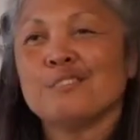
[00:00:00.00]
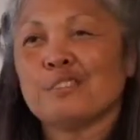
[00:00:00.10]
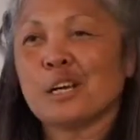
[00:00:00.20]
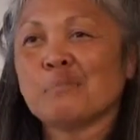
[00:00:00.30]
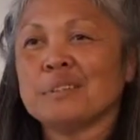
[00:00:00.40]

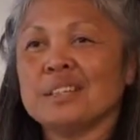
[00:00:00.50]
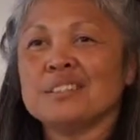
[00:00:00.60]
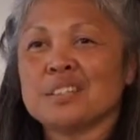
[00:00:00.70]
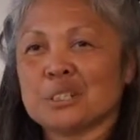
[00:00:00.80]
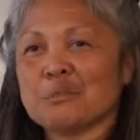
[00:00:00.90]
family
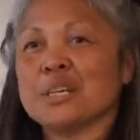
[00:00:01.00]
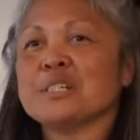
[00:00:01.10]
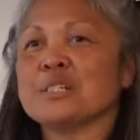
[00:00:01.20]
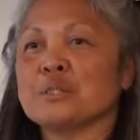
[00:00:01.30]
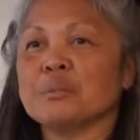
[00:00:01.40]

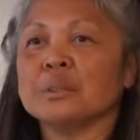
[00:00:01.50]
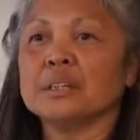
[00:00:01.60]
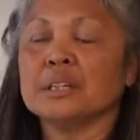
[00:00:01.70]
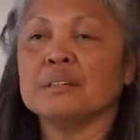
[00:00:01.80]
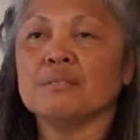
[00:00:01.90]
generations will
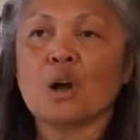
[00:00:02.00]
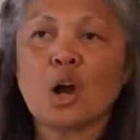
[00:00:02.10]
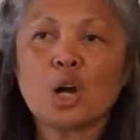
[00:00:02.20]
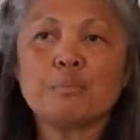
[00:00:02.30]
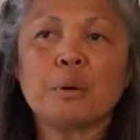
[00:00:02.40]
live,
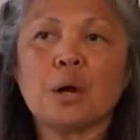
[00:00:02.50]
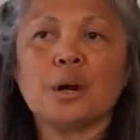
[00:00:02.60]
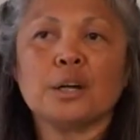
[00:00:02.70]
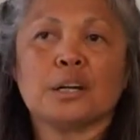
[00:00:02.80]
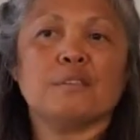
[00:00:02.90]
our
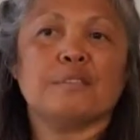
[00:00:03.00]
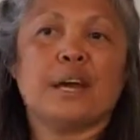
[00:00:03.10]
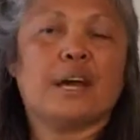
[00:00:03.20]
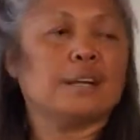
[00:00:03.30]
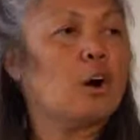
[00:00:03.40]
part of
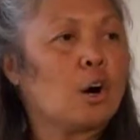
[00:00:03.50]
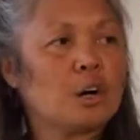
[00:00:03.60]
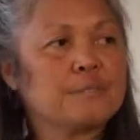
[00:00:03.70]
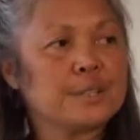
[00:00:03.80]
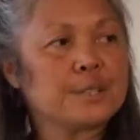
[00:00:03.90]
that
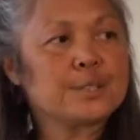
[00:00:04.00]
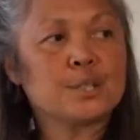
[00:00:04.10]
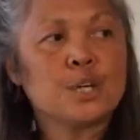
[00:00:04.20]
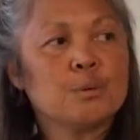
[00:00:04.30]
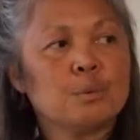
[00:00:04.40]
harvest
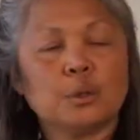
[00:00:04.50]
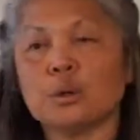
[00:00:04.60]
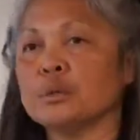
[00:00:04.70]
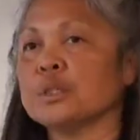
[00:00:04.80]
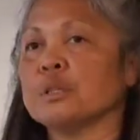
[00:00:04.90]
will
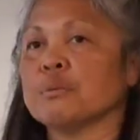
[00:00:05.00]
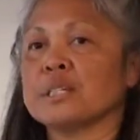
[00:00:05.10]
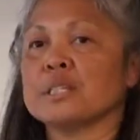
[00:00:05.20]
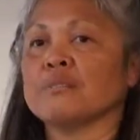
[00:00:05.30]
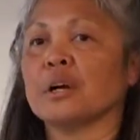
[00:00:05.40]
go to the
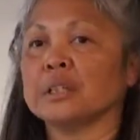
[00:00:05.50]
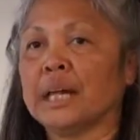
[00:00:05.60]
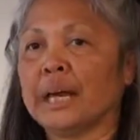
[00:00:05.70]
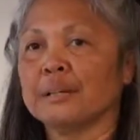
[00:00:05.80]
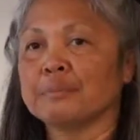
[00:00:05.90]
rest of our
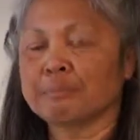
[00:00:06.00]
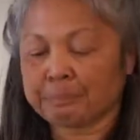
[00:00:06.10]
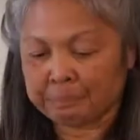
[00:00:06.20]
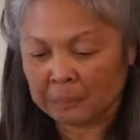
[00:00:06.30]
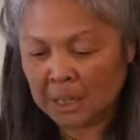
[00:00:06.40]
clan.
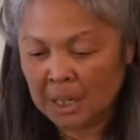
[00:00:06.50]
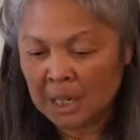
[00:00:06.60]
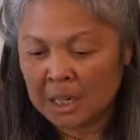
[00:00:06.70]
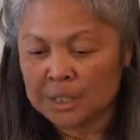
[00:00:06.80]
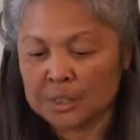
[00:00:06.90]

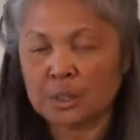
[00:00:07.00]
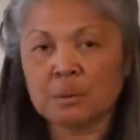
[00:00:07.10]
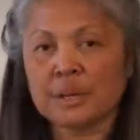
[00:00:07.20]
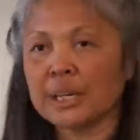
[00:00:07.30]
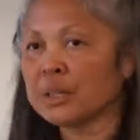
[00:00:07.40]

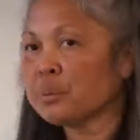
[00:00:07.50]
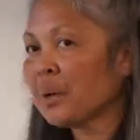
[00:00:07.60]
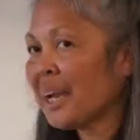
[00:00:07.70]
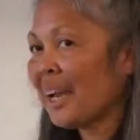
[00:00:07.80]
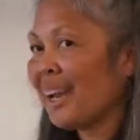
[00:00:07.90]
So in a
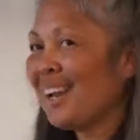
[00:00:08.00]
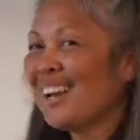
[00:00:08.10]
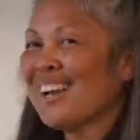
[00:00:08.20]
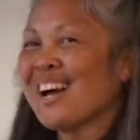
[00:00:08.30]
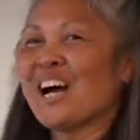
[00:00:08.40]
way,
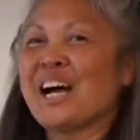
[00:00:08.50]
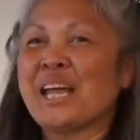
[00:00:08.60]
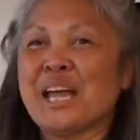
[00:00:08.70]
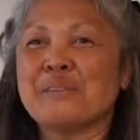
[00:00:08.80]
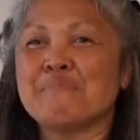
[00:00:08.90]
I
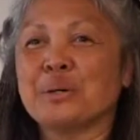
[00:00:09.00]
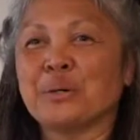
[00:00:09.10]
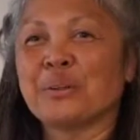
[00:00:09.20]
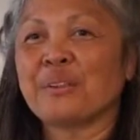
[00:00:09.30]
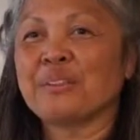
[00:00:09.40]
am
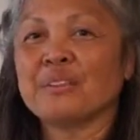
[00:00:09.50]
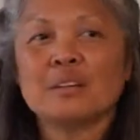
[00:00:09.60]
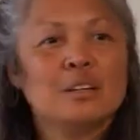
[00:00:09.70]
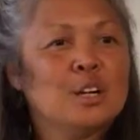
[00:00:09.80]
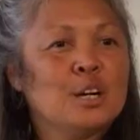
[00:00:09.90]
both
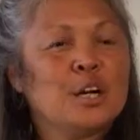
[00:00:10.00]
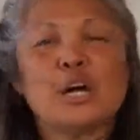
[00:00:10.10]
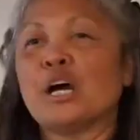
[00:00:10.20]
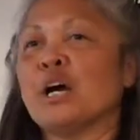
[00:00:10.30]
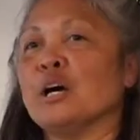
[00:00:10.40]

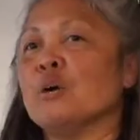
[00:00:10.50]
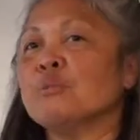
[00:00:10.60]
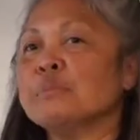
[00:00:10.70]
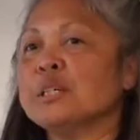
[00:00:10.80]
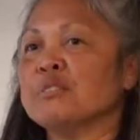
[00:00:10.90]
a
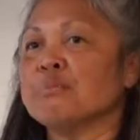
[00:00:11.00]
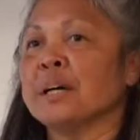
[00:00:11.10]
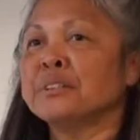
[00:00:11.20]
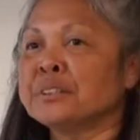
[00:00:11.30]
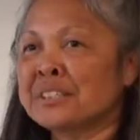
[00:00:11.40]
woman of
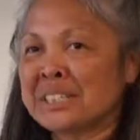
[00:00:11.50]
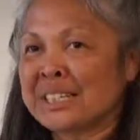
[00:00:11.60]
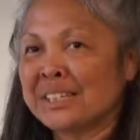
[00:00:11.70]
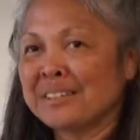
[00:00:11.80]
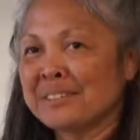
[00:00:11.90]

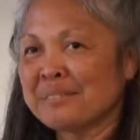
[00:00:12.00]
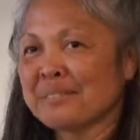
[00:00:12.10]
modernity,